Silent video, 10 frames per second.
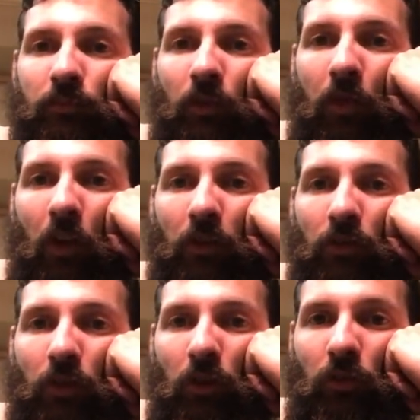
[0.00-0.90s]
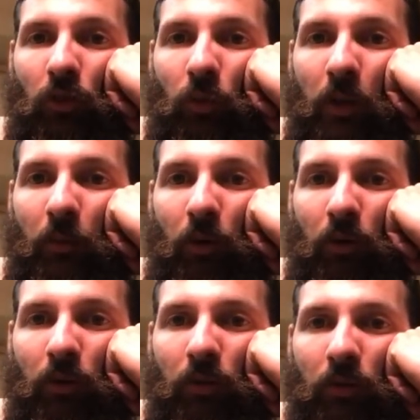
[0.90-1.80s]
Thunderstroke's a great
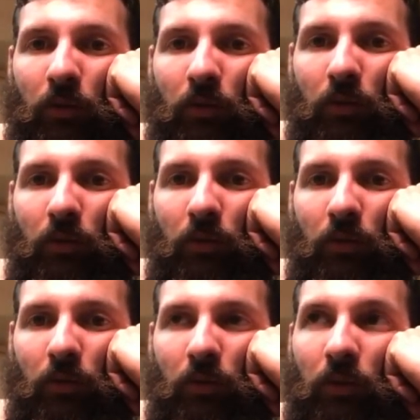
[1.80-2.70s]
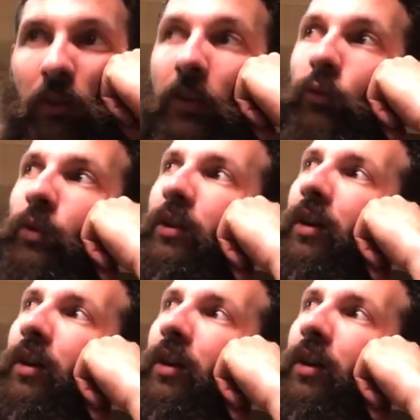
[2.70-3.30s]
motor. Have I ridden?